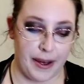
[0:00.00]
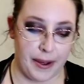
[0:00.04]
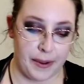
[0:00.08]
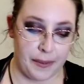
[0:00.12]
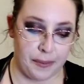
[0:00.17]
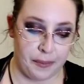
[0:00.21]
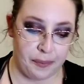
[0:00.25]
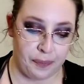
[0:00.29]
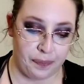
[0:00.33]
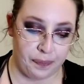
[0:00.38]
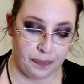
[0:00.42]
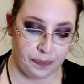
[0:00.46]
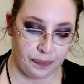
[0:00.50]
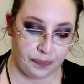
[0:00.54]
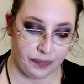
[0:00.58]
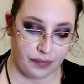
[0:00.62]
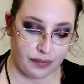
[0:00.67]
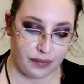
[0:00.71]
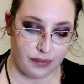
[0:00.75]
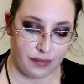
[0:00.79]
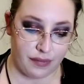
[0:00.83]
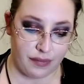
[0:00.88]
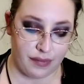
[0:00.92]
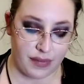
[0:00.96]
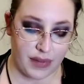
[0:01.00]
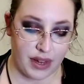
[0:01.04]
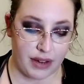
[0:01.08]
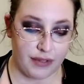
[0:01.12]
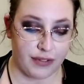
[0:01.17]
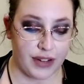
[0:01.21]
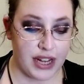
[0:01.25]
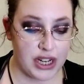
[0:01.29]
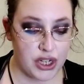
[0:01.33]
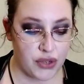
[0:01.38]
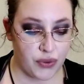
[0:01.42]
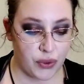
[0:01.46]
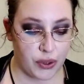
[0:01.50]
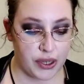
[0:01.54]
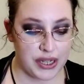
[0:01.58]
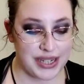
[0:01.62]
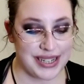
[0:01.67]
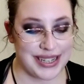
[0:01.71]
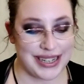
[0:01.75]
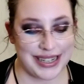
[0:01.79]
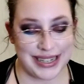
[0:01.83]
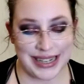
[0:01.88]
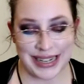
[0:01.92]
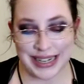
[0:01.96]
um, Flash
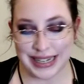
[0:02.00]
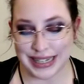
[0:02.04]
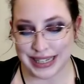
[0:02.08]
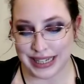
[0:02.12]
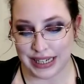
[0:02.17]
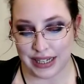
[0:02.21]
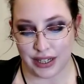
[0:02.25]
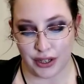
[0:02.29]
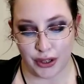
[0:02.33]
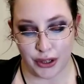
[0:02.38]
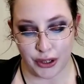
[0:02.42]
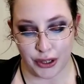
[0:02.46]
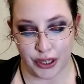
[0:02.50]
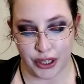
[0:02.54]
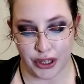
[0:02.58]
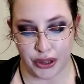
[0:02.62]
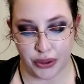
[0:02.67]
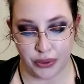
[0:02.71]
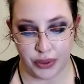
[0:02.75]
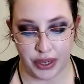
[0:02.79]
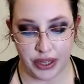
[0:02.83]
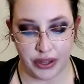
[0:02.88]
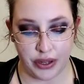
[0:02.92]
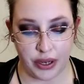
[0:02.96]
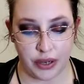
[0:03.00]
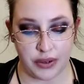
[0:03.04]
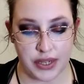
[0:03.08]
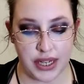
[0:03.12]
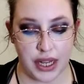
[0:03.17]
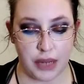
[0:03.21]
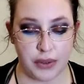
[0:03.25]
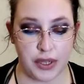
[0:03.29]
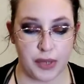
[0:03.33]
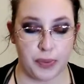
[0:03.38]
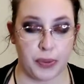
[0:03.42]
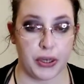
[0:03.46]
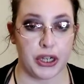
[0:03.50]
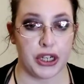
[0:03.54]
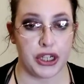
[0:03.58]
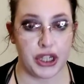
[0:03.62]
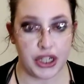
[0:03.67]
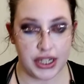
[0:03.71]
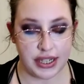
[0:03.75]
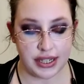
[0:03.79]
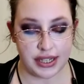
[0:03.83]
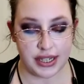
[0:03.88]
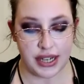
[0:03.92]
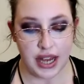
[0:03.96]
forward to 1933, the hotel was
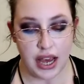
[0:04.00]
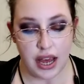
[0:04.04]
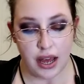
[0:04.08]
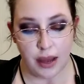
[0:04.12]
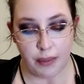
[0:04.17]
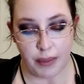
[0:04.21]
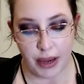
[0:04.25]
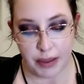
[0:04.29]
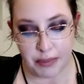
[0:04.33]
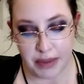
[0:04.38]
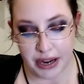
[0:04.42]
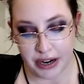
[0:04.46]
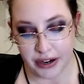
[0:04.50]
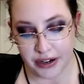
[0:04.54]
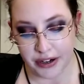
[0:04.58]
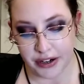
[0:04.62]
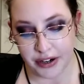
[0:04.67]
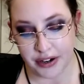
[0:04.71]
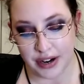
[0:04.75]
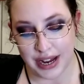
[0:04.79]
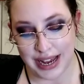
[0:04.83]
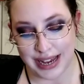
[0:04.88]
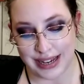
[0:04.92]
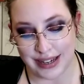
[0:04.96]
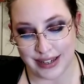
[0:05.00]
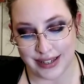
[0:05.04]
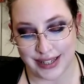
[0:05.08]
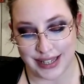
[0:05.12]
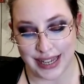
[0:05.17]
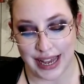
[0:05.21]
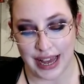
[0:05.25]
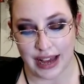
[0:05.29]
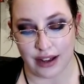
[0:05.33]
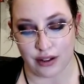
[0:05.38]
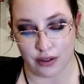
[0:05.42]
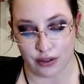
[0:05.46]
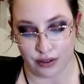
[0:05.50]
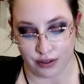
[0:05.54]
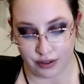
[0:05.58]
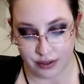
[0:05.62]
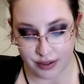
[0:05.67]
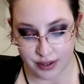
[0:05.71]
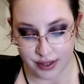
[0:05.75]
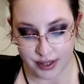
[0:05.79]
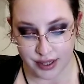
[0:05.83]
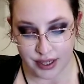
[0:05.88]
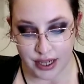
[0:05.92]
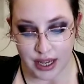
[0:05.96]
purchased by Mariner S.
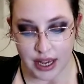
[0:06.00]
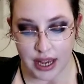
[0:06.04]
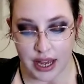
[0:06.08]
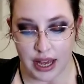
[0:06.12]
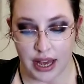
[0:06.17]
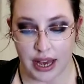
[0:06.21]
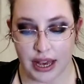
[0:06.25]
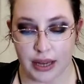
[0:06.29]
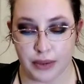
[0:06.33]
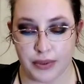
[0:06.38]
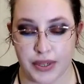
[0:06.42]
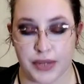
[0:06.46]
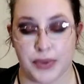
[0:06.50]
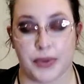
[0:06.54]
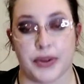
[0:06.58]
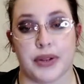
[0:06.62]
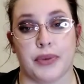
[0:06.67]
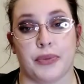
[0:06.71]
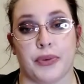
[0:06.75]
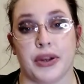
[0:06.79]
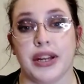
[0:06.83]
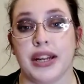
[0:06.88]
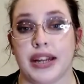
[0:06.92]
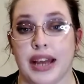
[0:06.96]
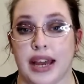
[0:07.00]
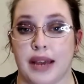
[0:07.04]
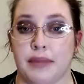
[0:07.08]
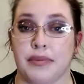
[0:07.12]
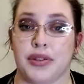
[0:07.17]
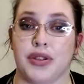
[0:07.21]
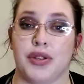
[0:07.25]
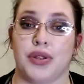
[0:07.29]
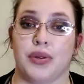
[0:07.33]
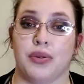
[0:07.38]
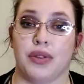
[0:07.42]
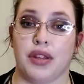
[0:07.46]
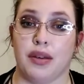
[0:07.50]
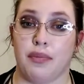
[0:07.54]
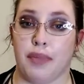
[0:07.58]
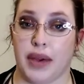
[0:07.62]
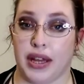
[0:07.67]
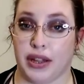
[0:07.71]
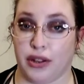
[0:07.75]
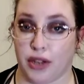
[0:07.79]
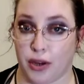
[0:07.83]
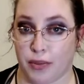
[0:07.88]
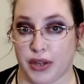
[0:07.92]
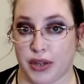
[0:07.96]
Eccles and was re- renamed to the
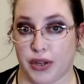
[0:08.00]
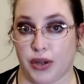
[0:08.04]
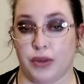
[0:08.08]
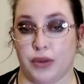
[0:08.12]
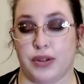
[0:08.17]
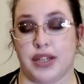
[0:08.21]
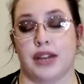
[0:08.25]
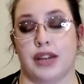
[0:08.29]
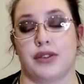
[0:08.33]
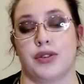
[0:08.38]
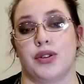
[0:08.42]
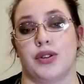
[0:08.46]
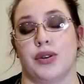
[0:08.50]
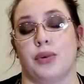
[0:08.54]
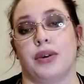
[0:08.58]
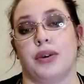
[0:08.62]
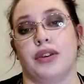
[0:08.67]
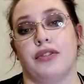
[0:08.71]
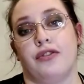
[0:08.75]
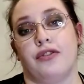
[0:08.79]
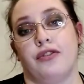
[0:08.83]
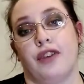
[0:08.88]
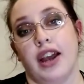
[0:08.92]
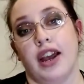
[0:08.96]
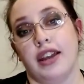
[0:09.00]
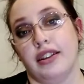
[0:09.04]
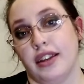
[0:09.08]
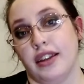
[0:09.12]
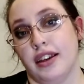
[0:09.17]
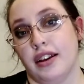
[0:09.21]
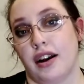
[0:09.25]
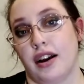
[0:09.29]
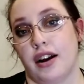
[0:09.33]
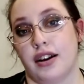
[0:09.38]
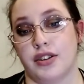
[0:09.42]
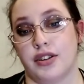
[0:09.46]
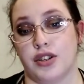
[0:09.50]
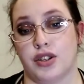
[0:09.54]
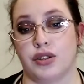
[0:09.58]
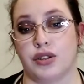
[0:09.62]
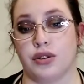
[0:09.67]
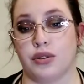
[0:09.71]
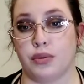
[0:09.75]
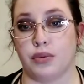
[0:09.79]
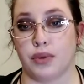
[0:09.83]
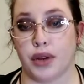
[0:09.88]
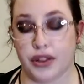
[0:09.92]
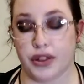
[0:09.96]
Ben Lomond Hotel. So we've finally gotten
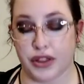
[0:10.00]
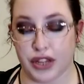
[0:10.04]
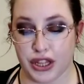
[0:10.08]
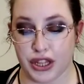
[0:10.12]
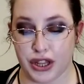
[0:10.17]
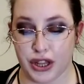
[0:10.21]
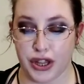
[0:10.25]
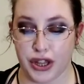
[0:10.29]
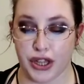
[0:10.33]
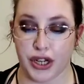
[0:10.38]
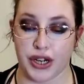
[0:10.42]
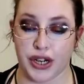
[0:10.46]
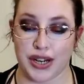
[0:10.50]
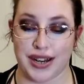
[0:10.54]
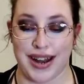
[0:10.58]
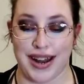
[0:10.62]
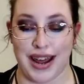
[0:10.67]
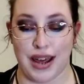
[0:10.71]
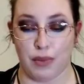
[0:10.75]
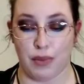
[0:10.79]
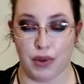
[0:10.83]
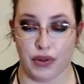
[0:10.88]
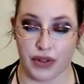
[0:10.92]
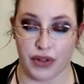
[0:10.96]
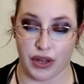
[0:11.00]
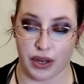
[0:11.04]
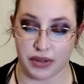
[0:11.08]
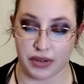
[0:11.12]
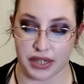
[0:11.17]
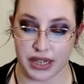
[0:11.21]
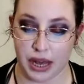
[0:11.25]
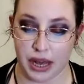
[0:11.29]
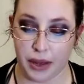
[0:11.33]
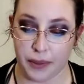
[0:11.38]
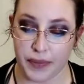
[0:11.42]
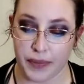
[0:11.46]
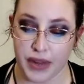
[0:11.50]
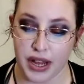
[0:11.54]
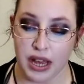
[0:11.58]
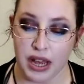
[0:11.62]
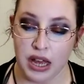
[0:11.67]
to the third name of the hotel.